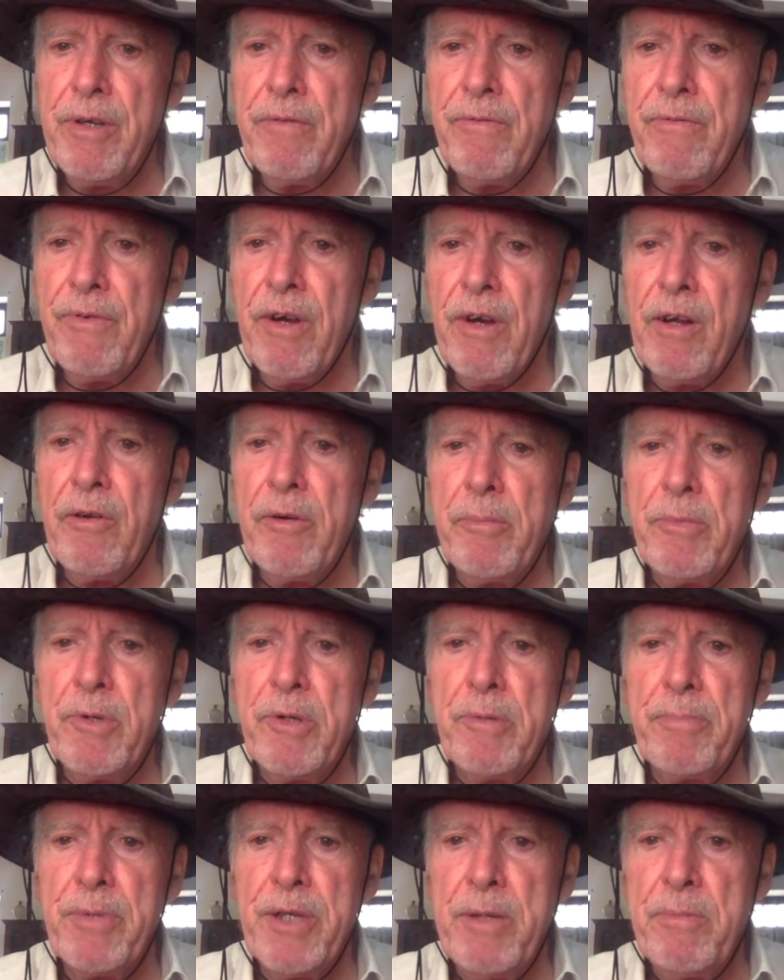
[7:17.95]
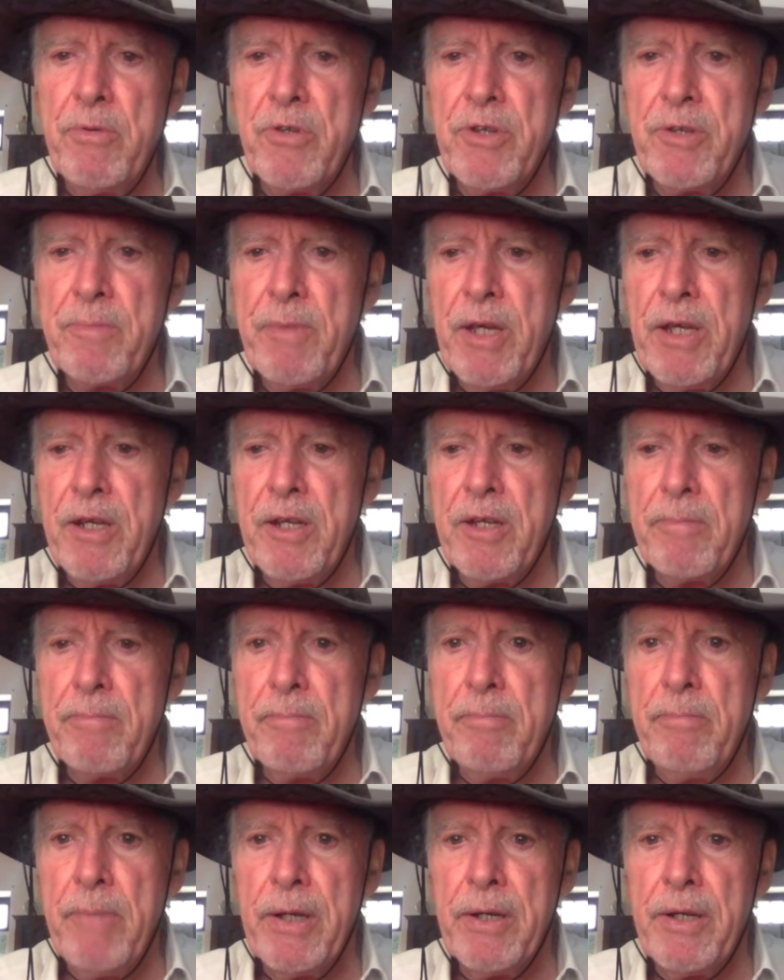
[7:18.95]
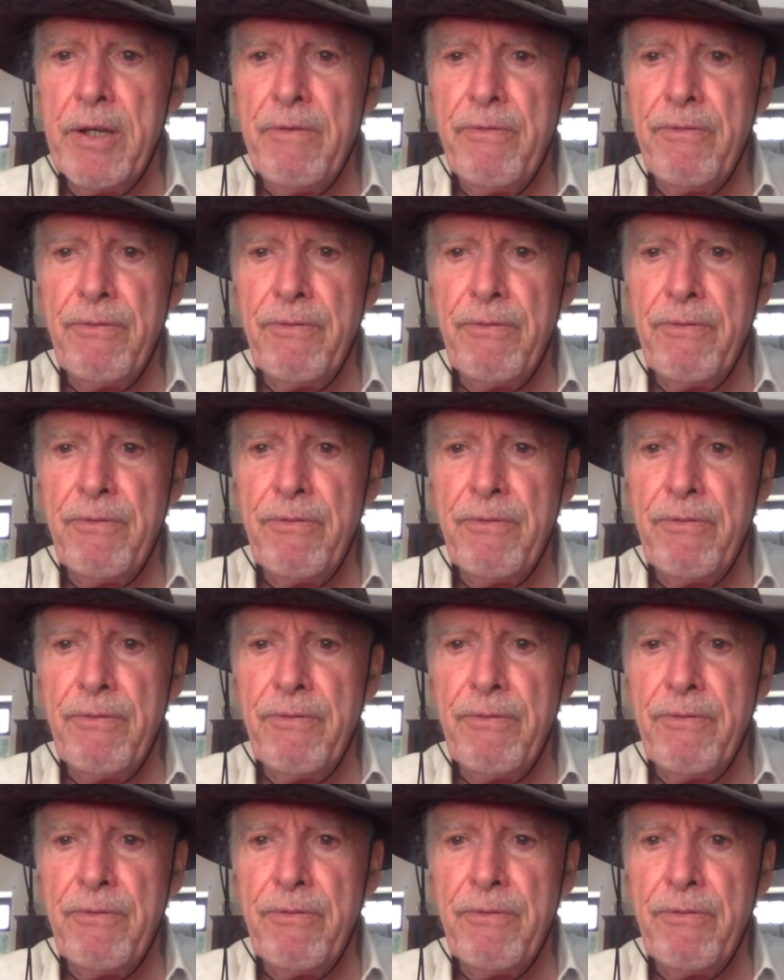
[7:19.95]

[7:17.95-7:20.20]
environment people spend money